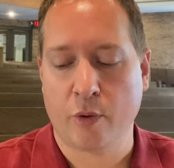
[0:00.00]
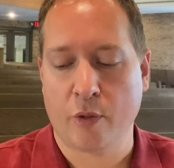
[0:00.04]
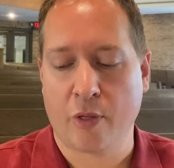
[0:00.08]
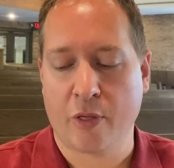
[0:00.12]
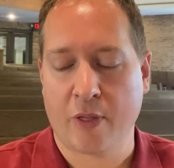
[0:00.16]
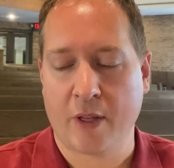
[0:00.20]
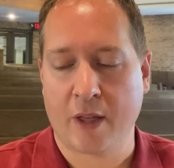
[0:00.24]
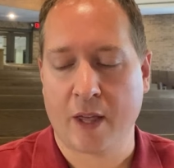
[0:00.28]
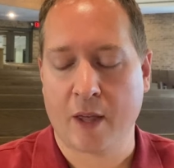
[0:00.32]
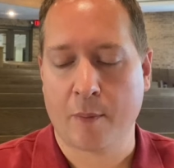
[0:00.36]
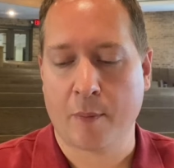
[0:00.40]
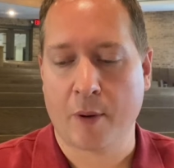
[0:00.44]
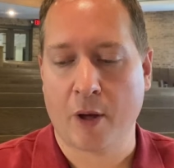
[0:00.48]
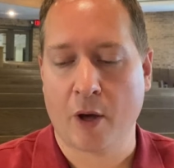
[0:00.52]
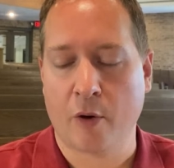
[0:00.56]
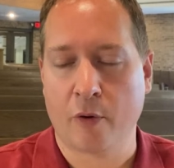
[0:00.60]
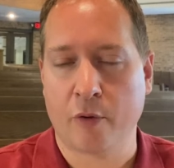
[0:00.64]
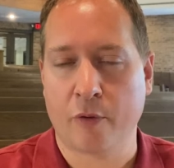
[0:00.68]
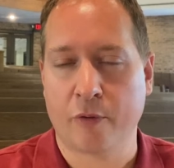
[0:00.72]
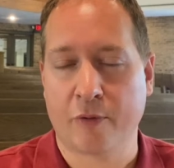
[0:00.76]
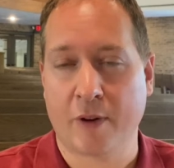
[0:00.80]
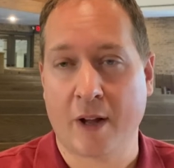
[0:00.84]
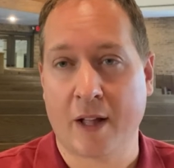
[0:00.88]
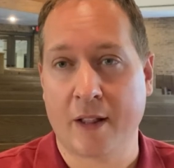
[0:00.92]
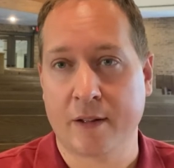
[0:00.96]
think
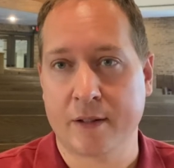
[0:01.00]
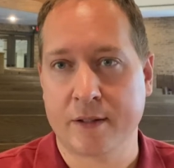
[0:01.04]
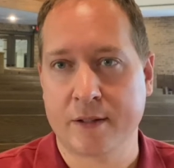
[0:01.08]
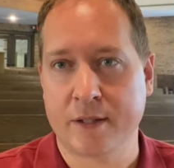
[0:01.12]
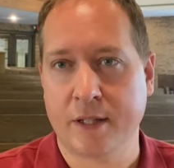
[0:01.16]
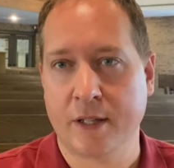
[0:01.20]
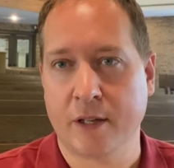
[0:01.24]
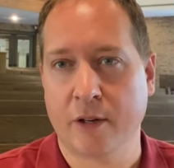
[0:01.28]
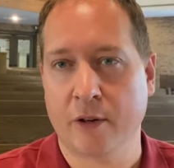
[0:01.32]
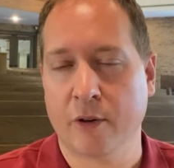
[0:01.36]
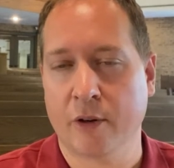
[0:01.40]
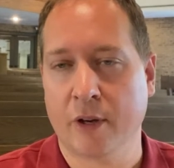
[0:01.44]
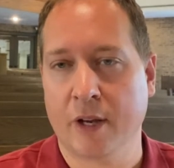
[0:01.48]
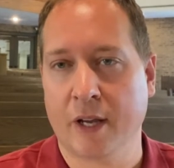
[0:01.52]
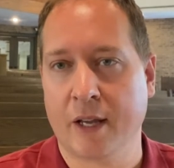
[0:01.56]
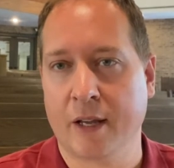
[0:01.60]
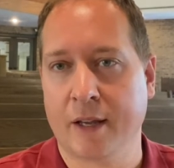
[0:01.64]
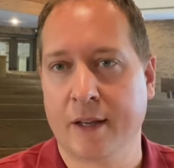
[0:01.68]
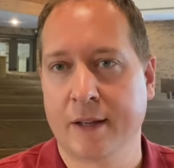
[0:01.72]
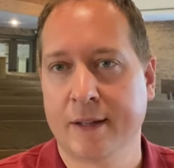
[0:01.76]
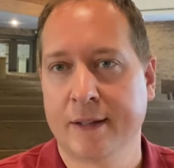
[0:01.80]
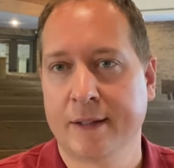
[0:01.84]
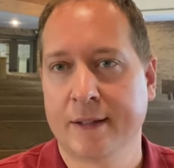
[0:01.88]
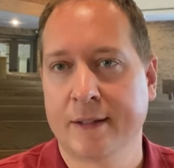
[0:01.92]
about volunteering